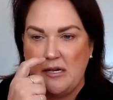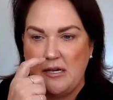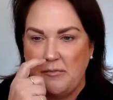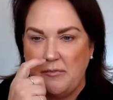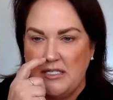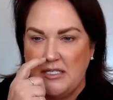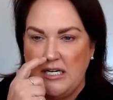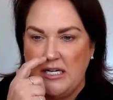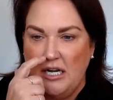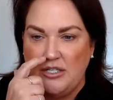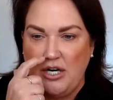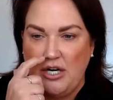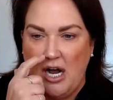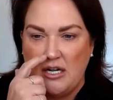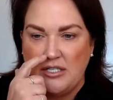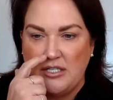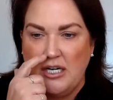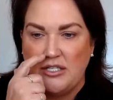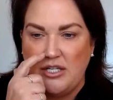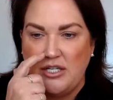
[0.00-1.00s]
going to touch, I'll
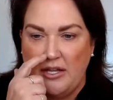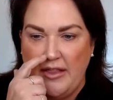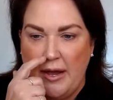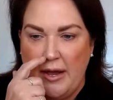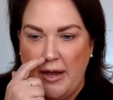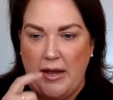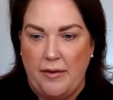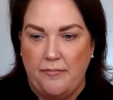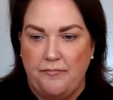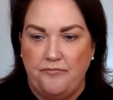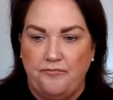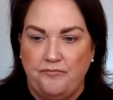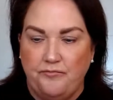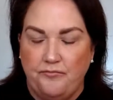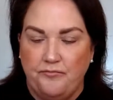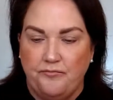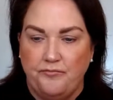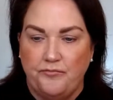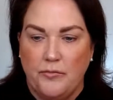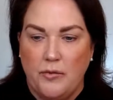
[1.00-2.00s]
touch on that, babe.
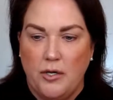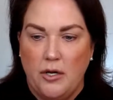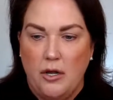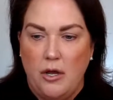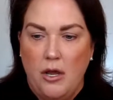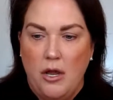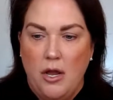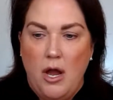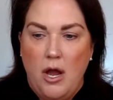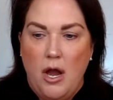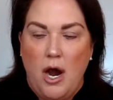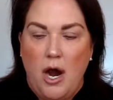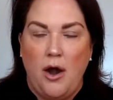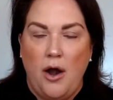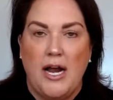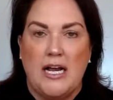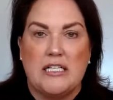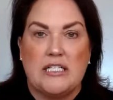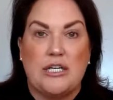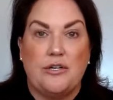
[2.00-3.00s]
All
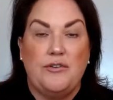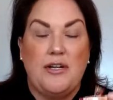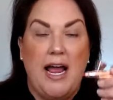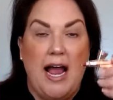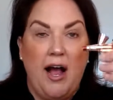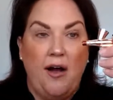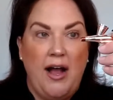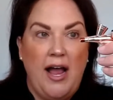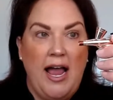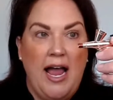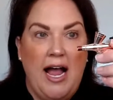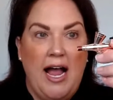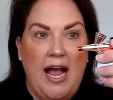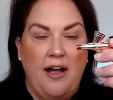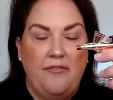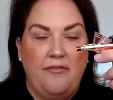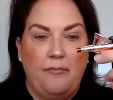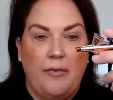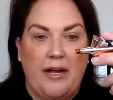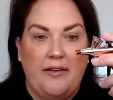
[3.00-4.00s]
right. So now I
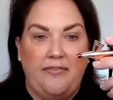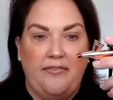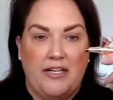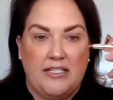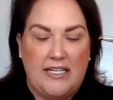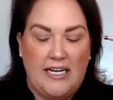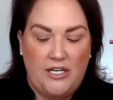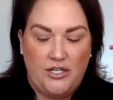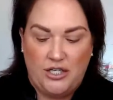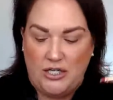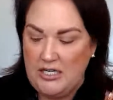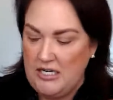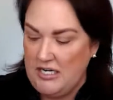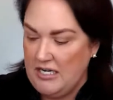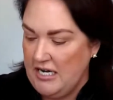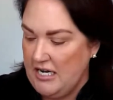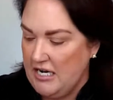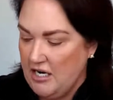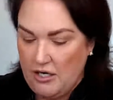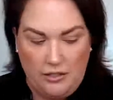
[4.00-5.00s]
have my foundation in
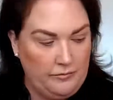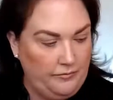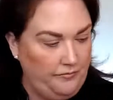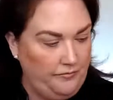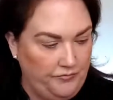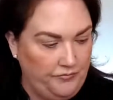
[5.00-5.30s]
here